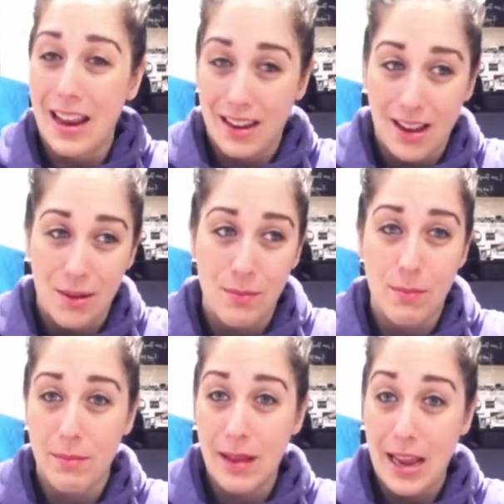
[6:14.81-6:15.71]
come
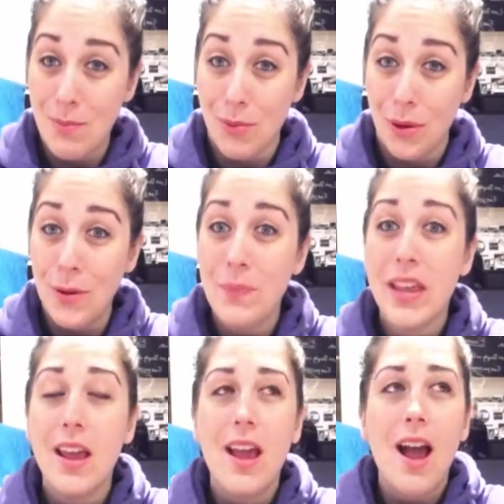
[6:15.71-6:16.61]
April,
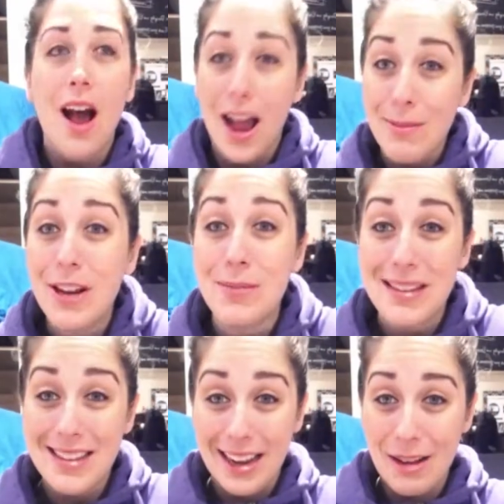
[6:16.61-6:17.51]
I'm going to
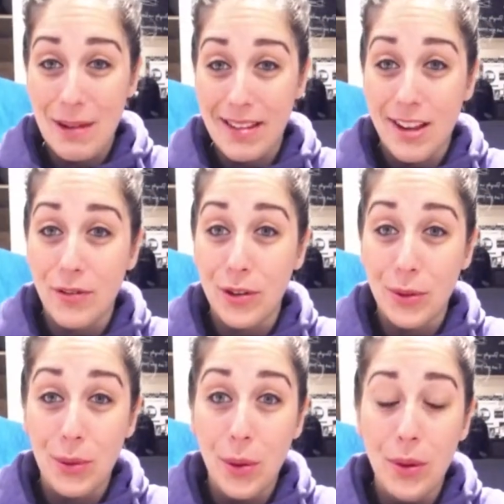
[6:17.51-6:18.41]
be setting myself a
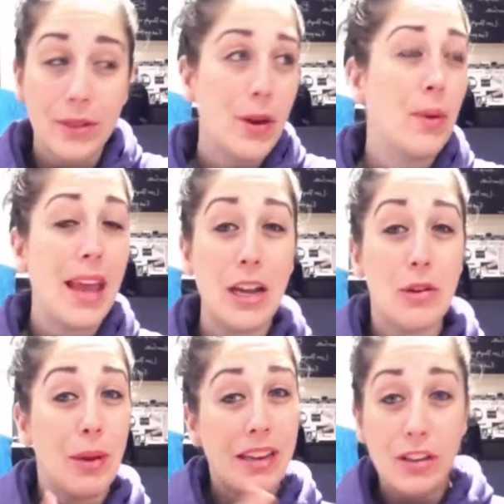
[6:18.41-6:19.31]
new goal of, okay,
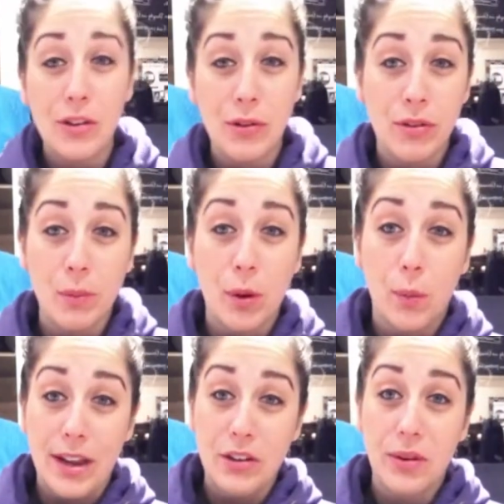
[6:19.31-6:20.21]
do I need to do some more
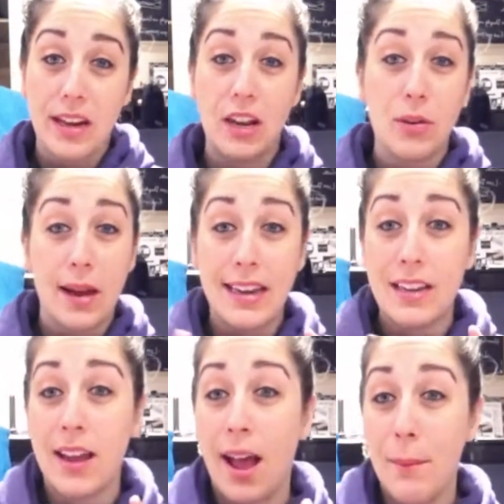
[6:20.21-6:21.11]
weight training? Do I
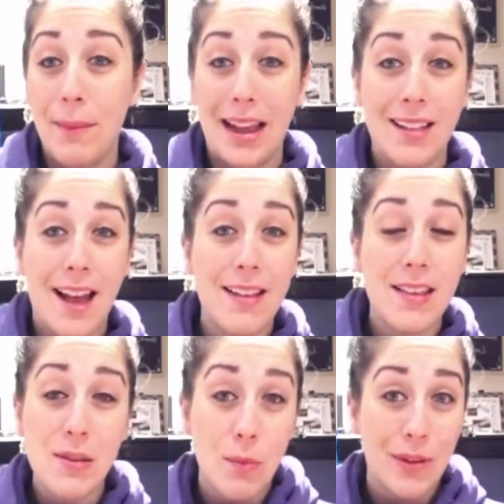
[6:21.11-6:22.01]
need to up my
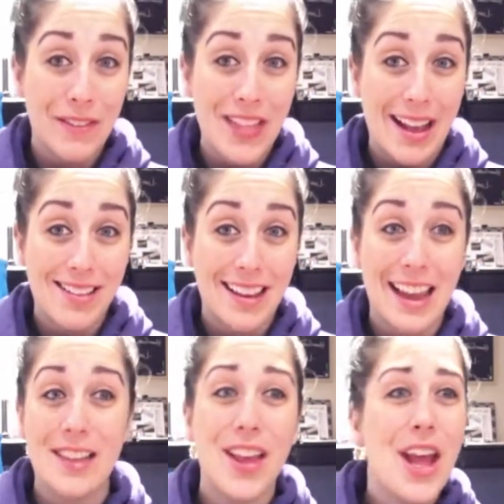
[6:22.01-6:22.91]
classes more if that's the
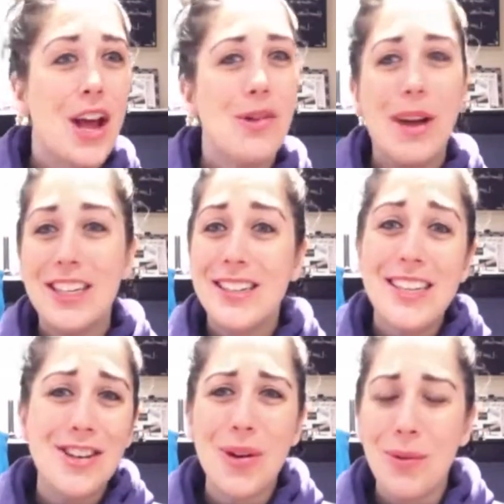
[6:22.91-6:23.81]
case? Do I just
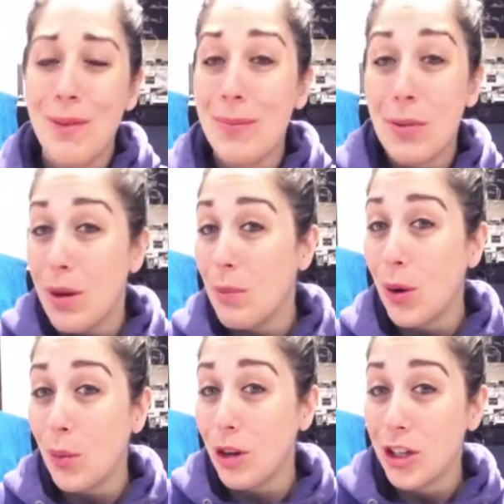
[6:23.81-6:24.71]
need to go to maybe one
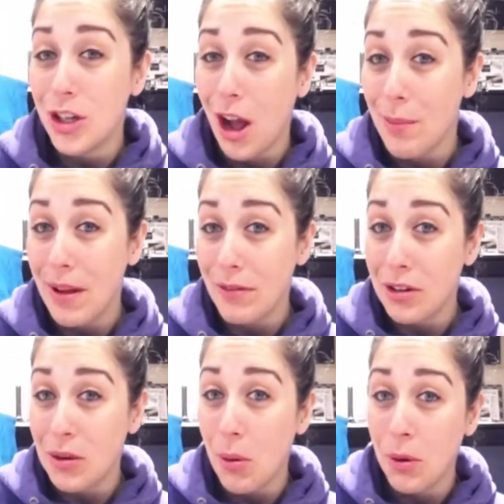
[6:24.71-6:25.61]
more workshop
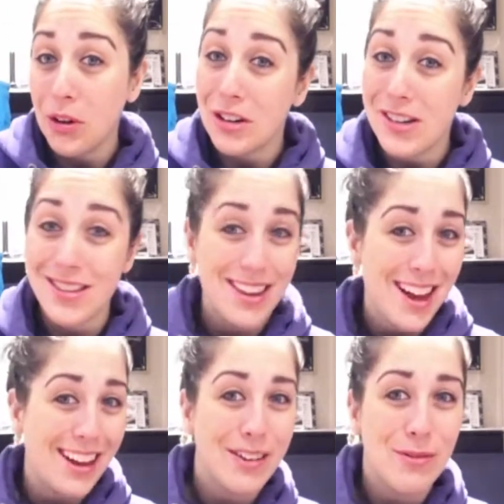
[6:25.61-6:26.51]
every quarter just to
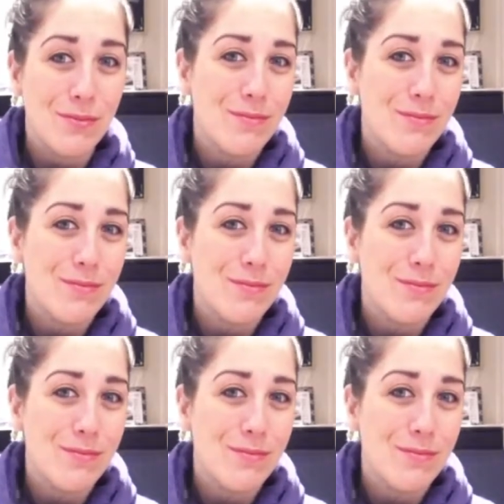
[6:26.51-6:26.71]
kind of